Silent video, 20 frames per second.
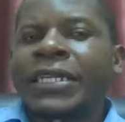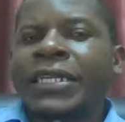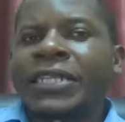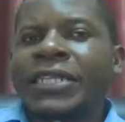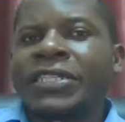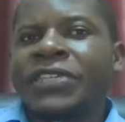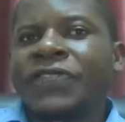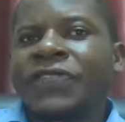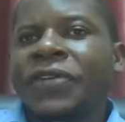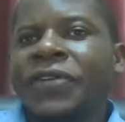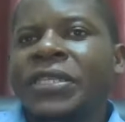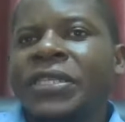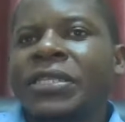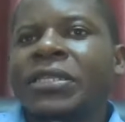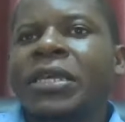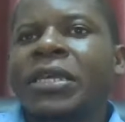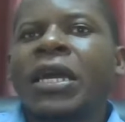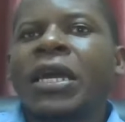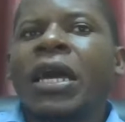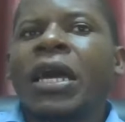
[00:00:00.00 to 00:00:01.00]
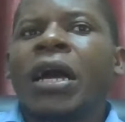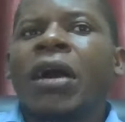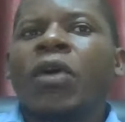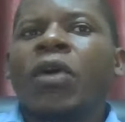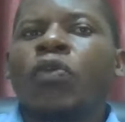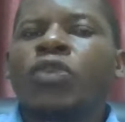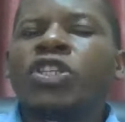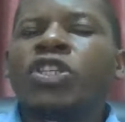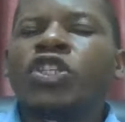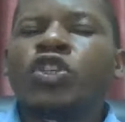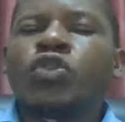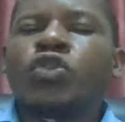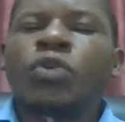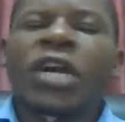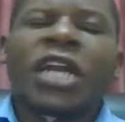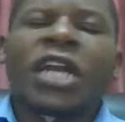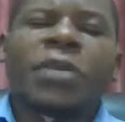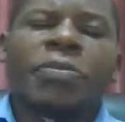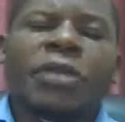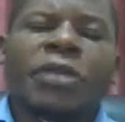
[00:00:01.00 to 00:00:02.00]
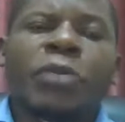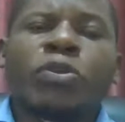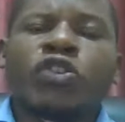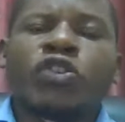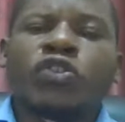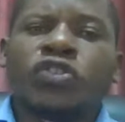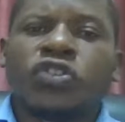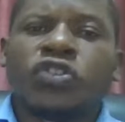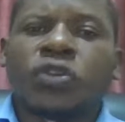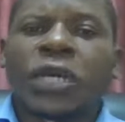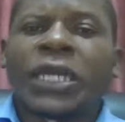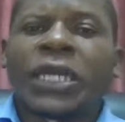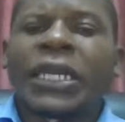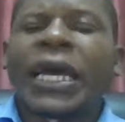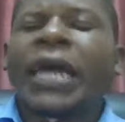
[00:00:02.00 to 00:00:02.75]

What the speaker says: Achievers, which you can be able to join,